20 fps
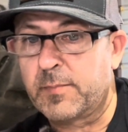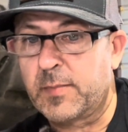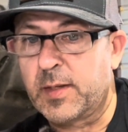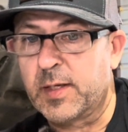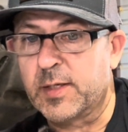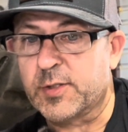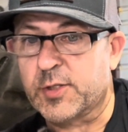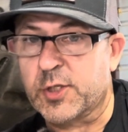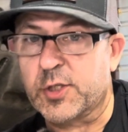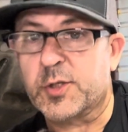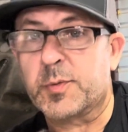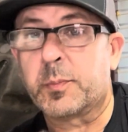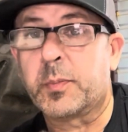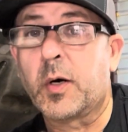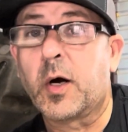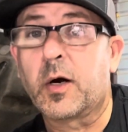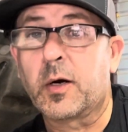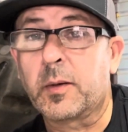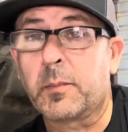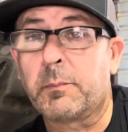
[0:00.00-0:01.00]
it's a
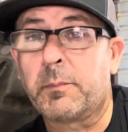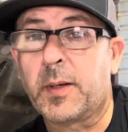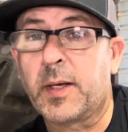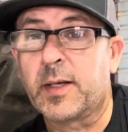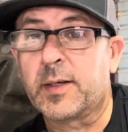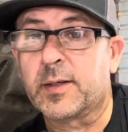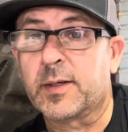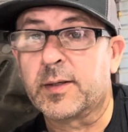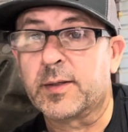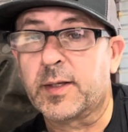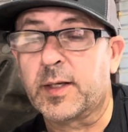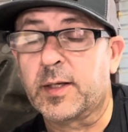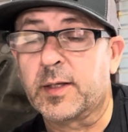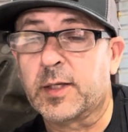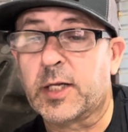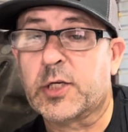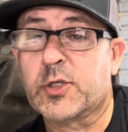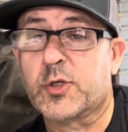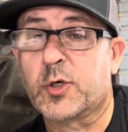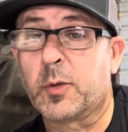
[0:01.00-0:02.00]
sprung pin, and the
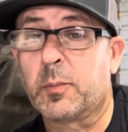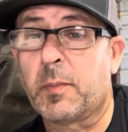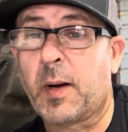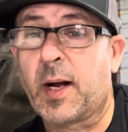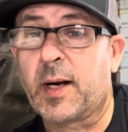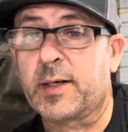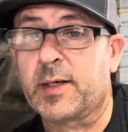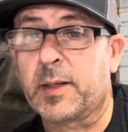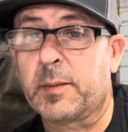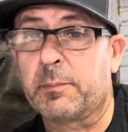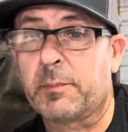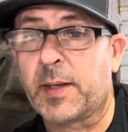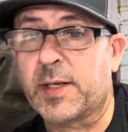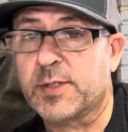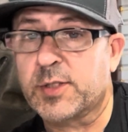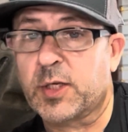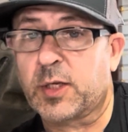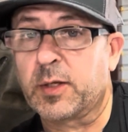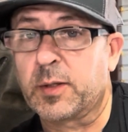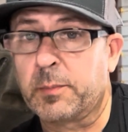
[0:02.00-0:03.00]
electromagnet
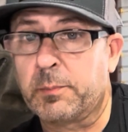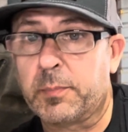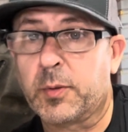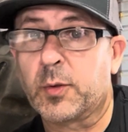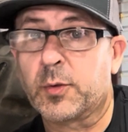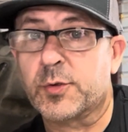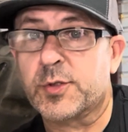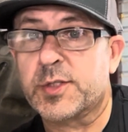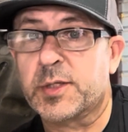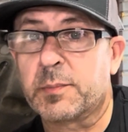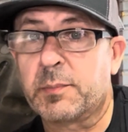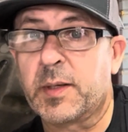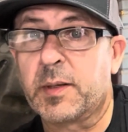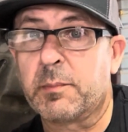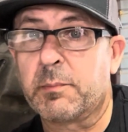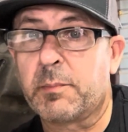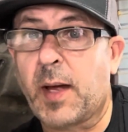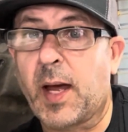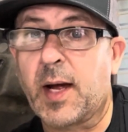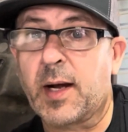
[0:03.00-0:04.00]
basically pulls the
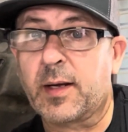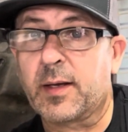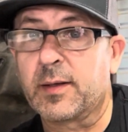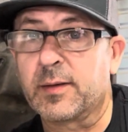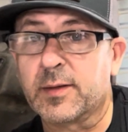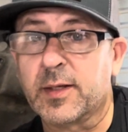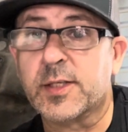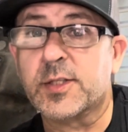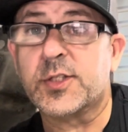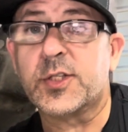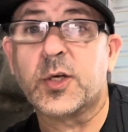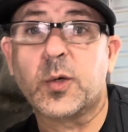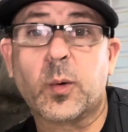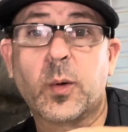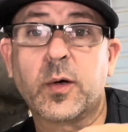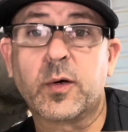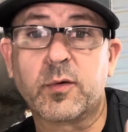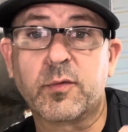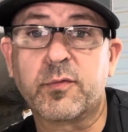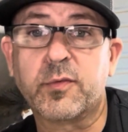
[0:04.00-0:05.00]
pin back and lets the
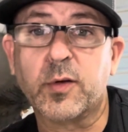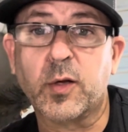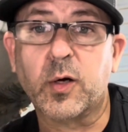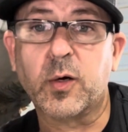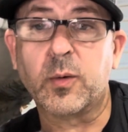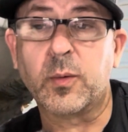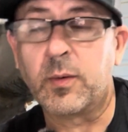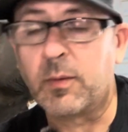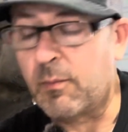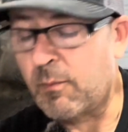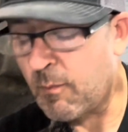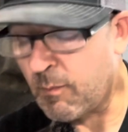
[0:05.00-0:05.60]
oil flow